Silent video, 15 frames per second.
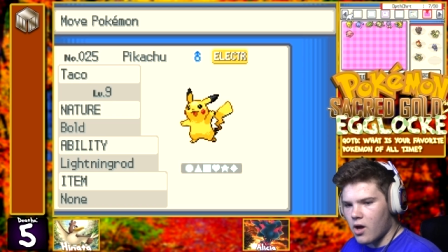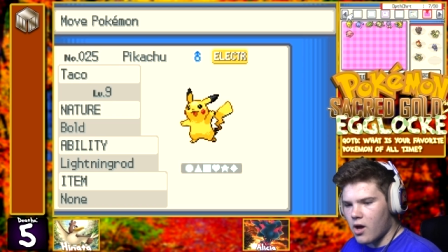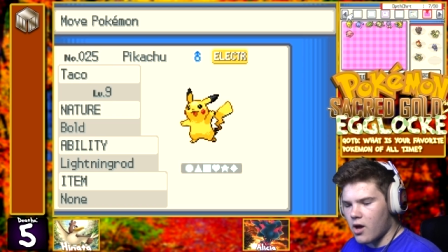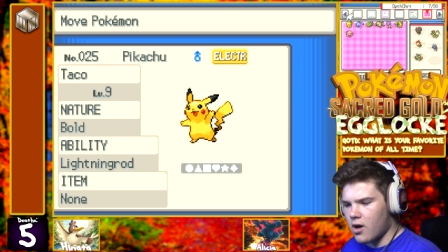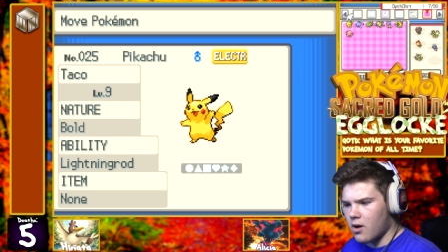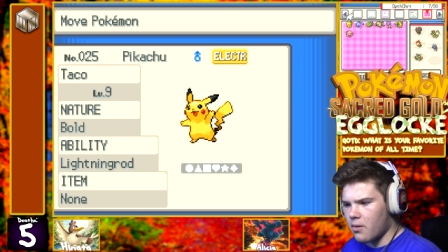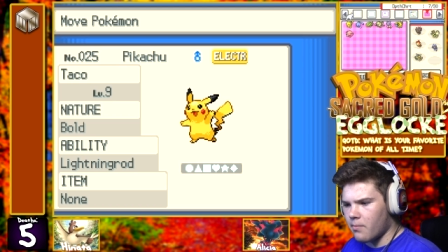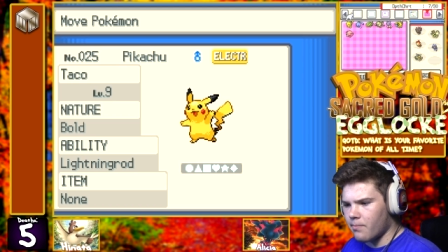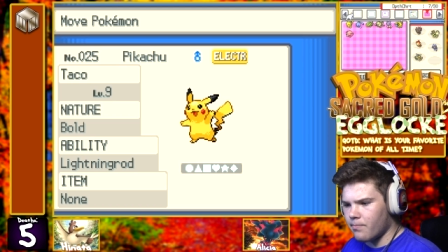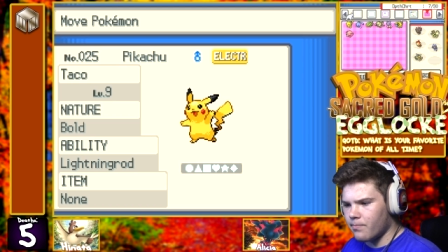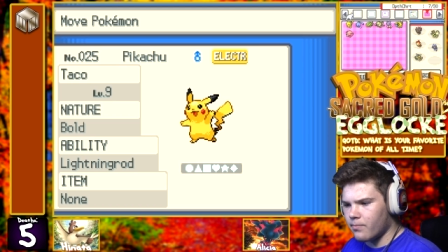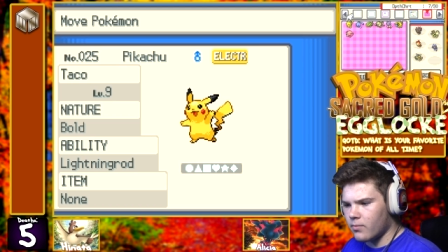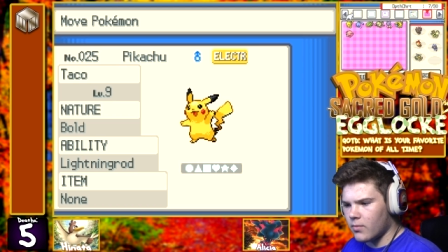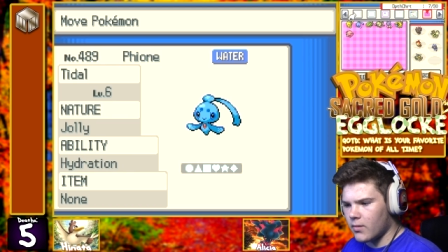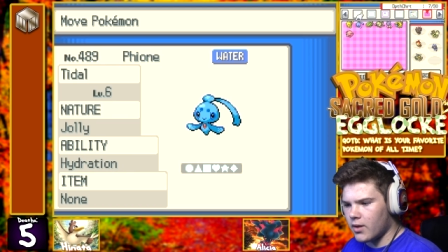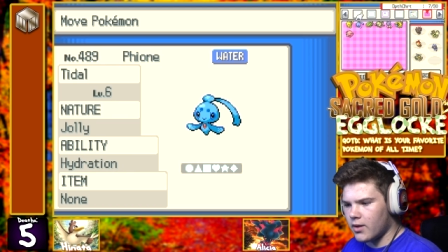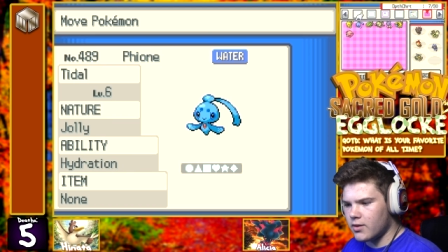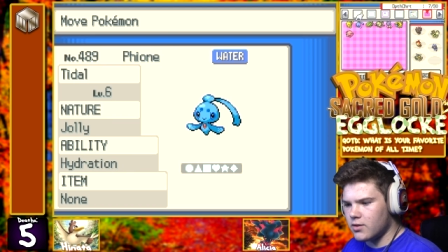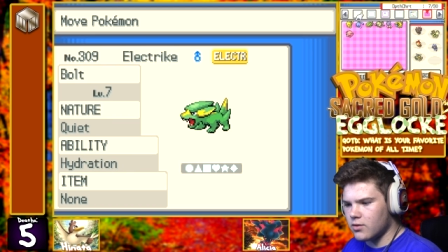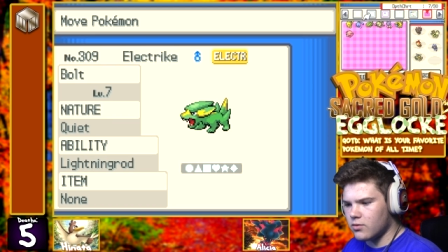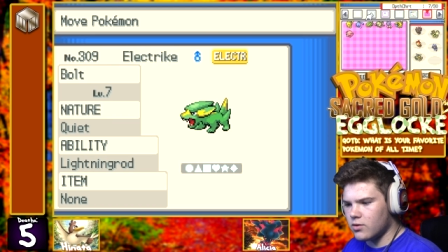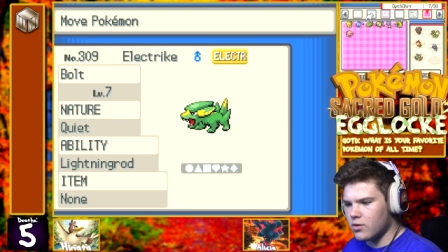Um, I
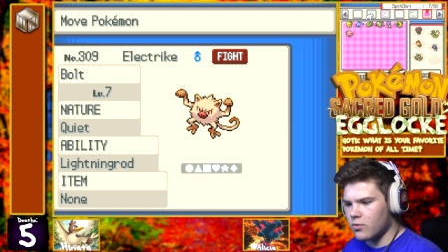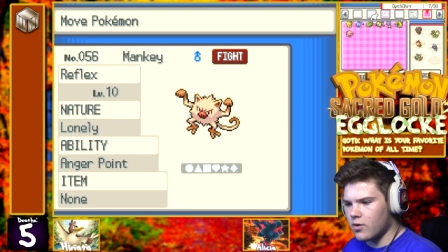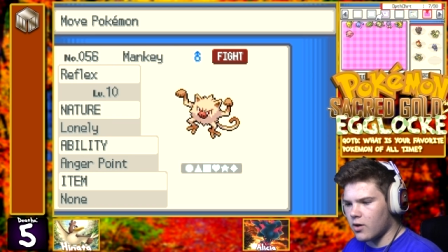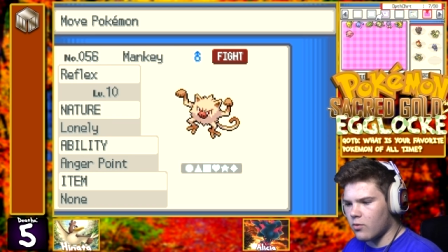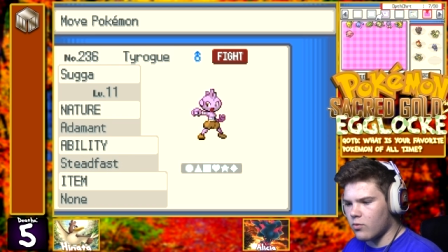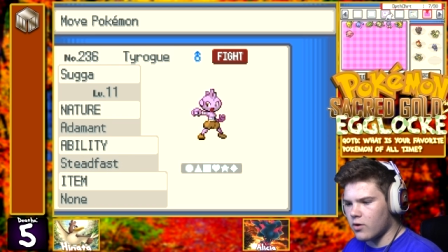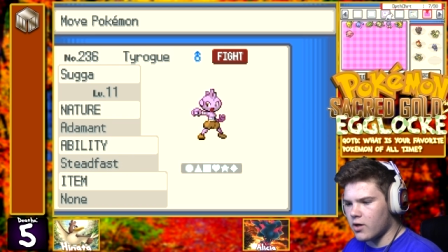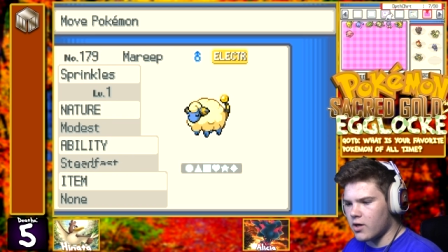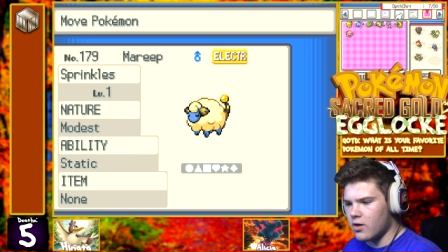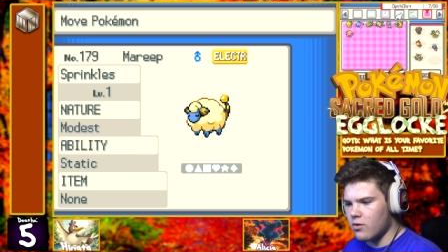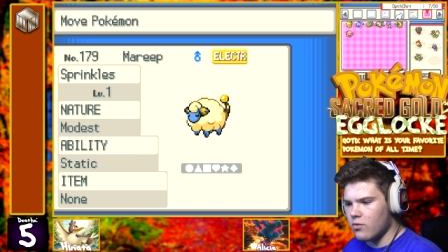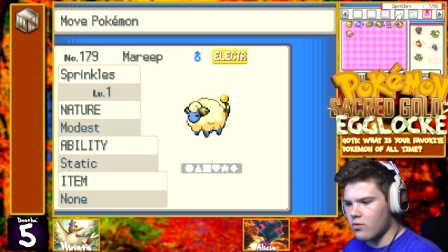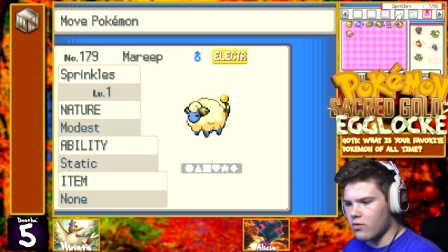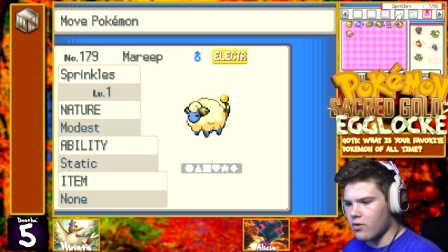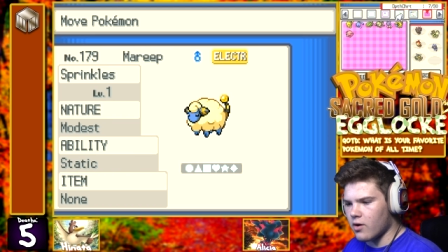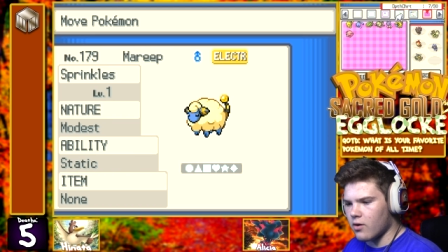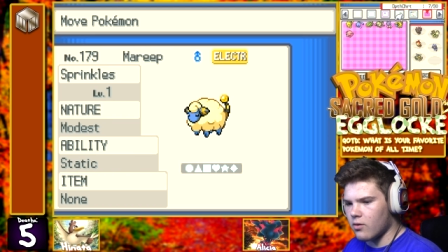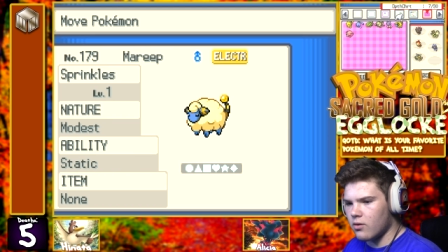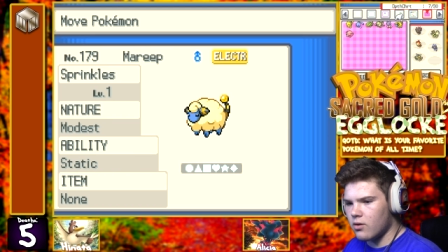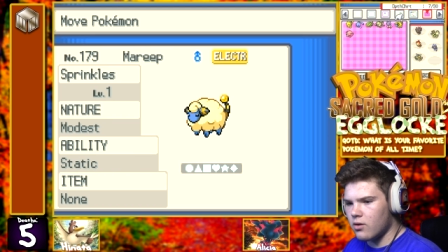don't know what I want to use, though.